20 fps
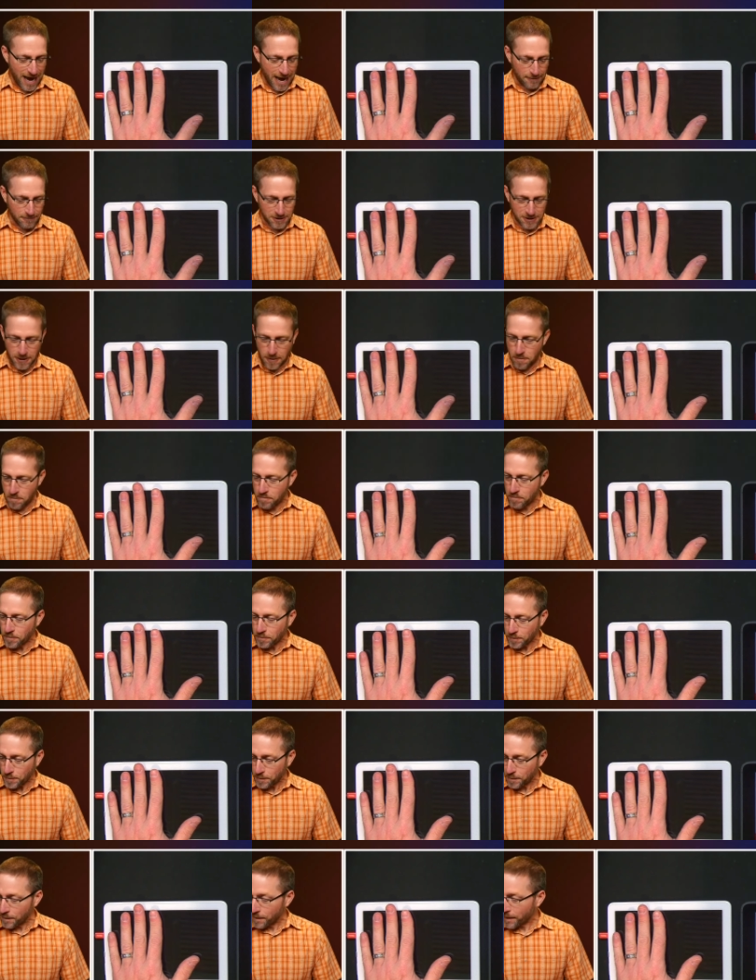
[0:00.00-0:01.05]
apps.
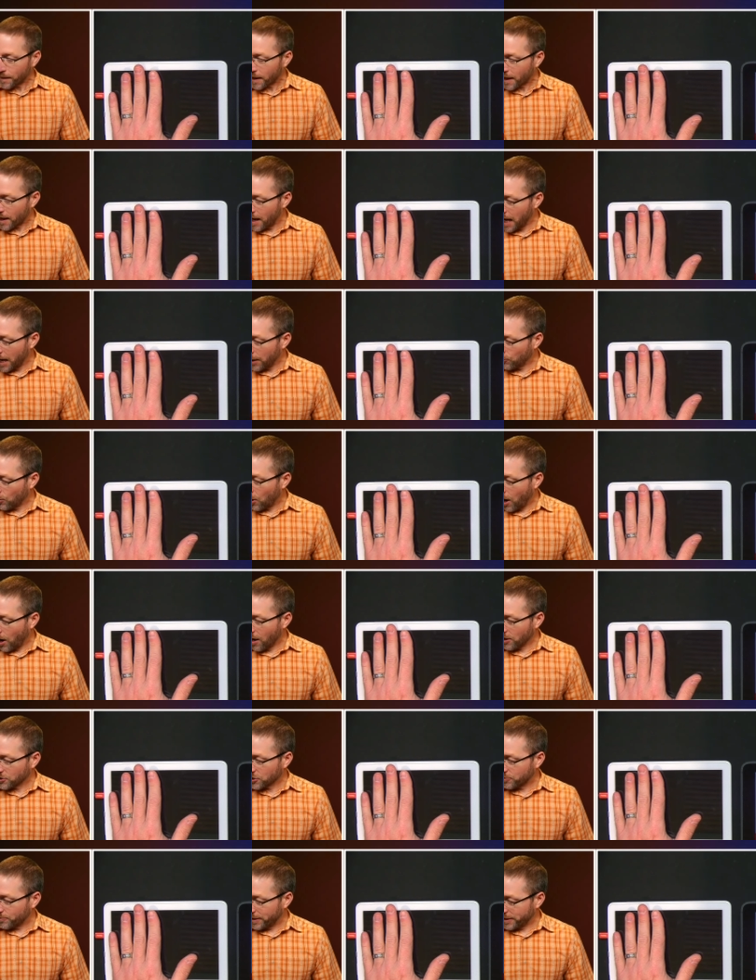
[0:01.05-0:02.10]
I will
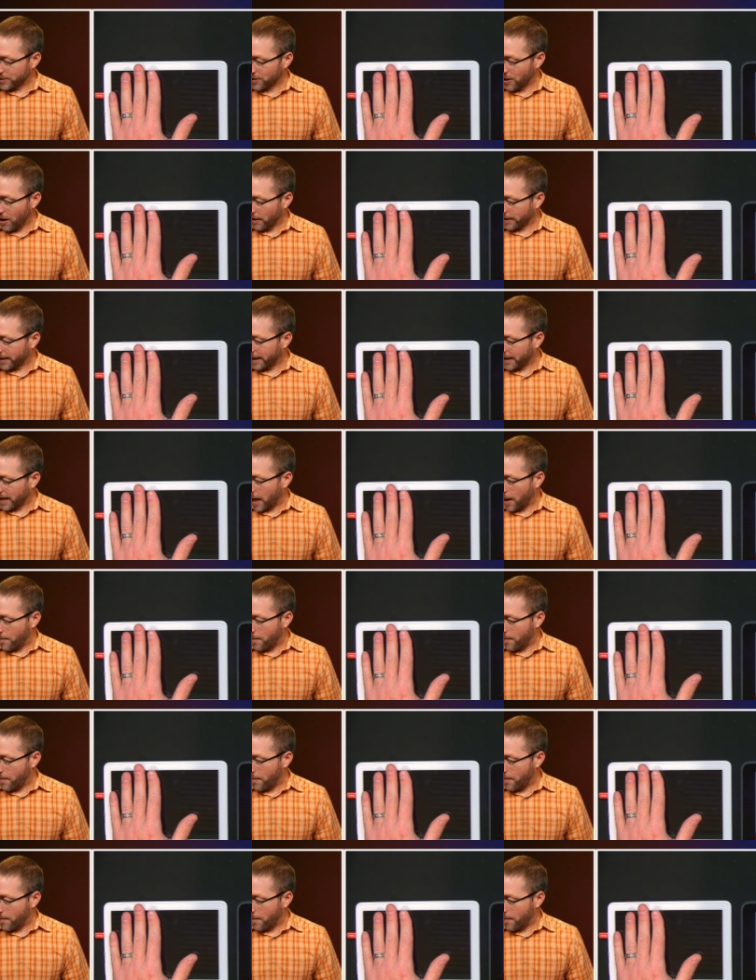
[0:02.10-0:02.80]
also be talking